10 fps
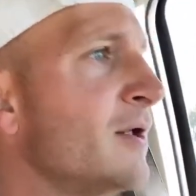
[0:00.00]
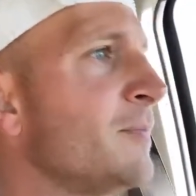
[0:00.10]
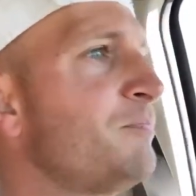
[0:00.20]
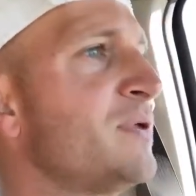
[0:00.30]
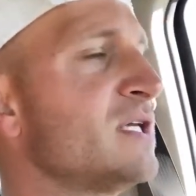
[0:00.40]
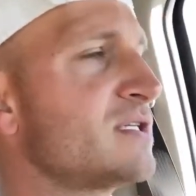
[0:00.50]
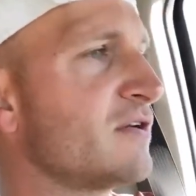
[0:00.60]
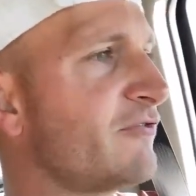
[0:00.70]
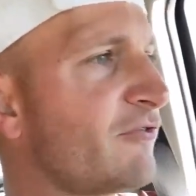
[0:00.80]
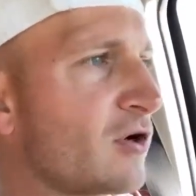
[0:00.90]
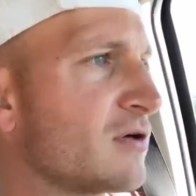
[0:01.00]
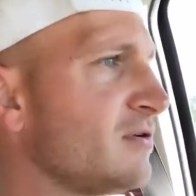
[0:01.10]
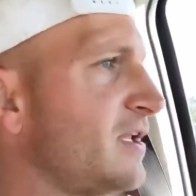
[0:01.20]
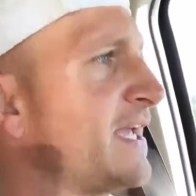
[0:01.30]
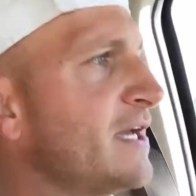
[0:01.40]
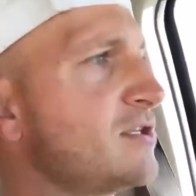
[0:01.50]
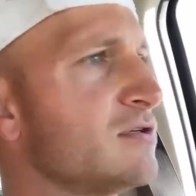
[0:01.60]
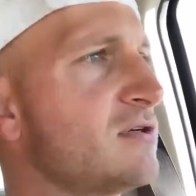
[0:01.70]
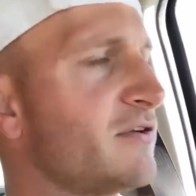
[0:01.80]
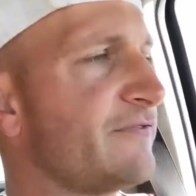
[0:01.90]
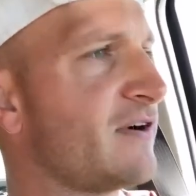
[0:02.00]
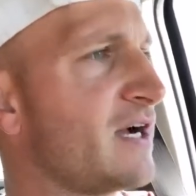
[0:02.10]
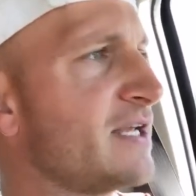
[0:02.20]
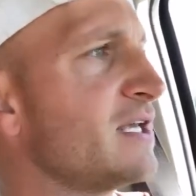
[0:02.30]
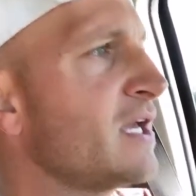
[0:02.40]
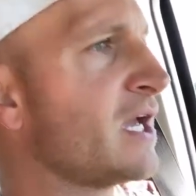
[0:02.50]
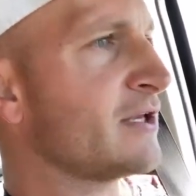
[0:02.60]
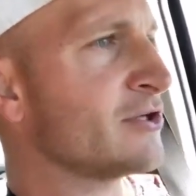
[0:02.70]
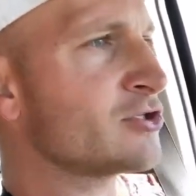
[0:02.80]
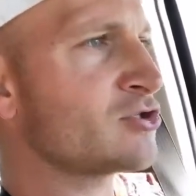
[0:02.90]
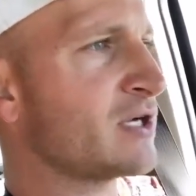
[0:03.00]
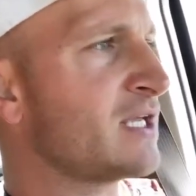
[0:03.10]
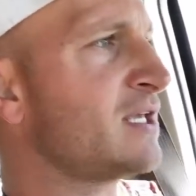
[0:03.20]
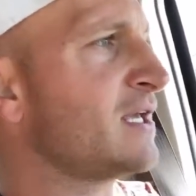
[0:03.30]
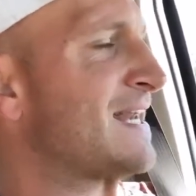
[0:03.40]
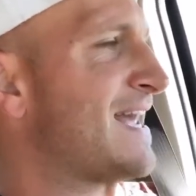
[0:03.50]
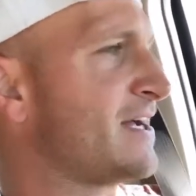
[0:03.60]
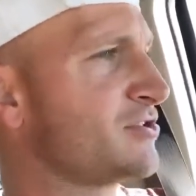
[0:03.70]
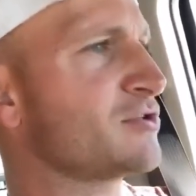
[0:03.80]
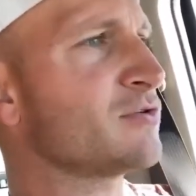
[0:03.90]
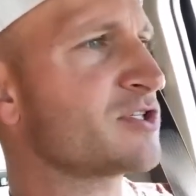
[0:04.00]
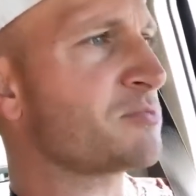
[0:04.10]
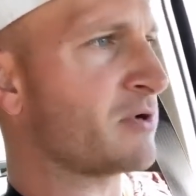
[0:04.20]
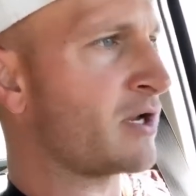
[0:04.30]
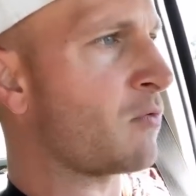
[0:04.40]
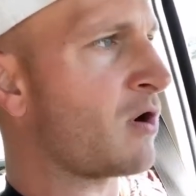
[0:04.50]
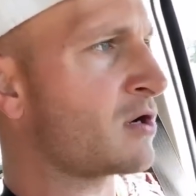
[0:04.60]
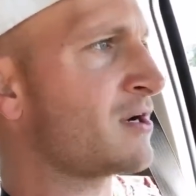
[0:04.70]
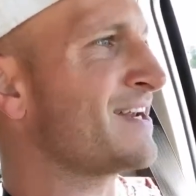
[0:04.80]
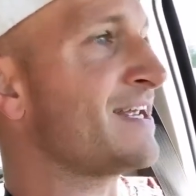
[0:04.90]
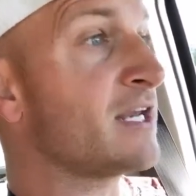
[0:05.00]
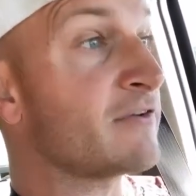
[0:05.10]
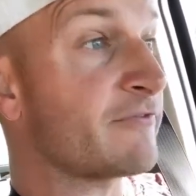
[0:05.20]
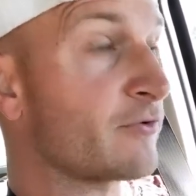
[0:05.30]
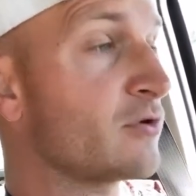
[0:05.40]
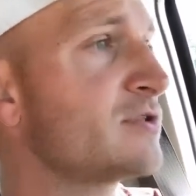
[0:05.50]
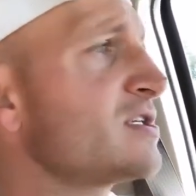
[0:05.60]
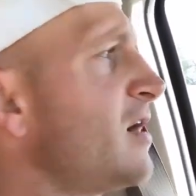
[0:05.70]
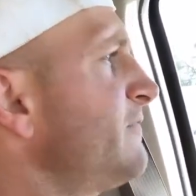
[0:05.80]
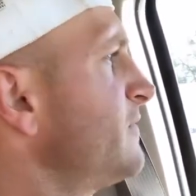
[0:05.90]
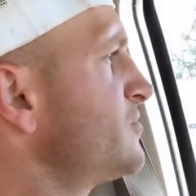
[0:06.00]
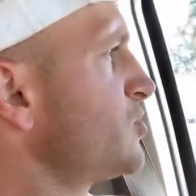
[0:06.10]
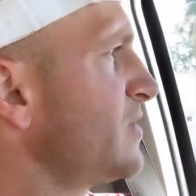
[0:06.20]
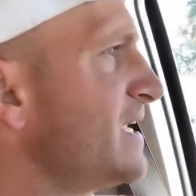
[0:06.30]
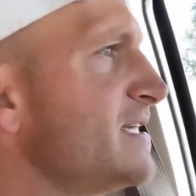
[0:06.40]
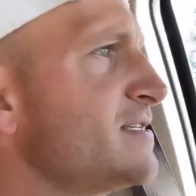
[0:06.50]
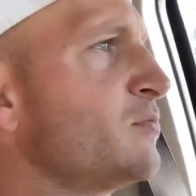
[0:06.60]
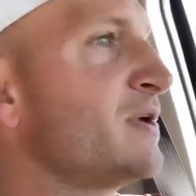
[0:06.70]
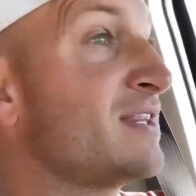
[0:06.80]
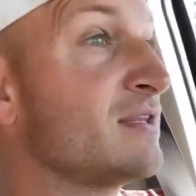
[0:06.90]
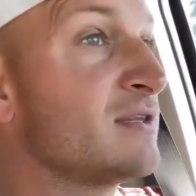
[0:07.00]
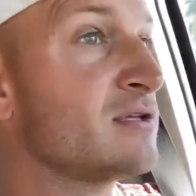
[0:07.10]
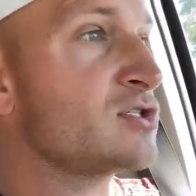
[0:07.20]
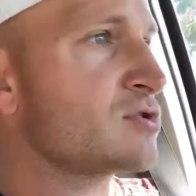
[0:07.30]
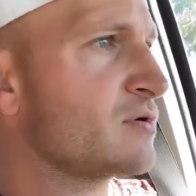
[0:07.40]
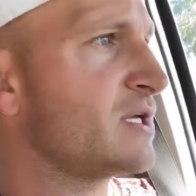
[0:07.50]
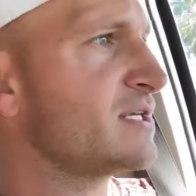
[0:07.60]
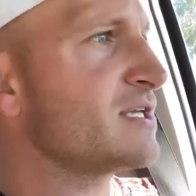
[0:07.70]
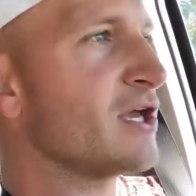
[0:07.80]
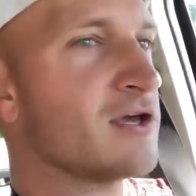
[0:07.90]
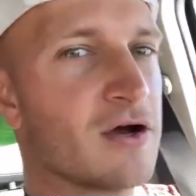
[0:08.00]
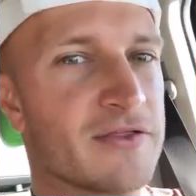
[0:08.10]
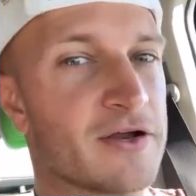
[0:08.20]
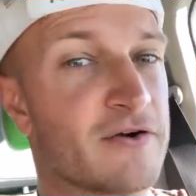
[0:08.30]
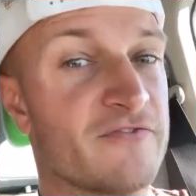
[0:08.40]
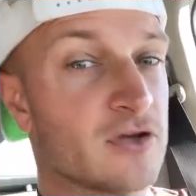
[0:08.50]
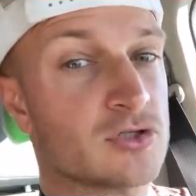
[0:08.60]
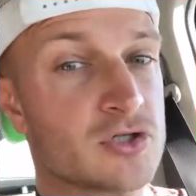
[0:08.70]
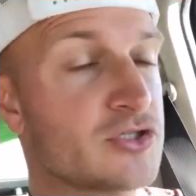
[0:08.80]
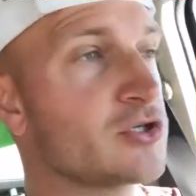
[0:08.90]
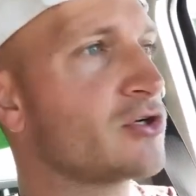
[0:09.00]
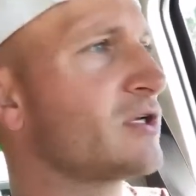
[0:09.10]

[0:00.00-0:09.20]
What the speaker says: piece of fertile land you could find, and you're drinking natural spring water and eating fruits off of trees, and within these trees that are filters, you're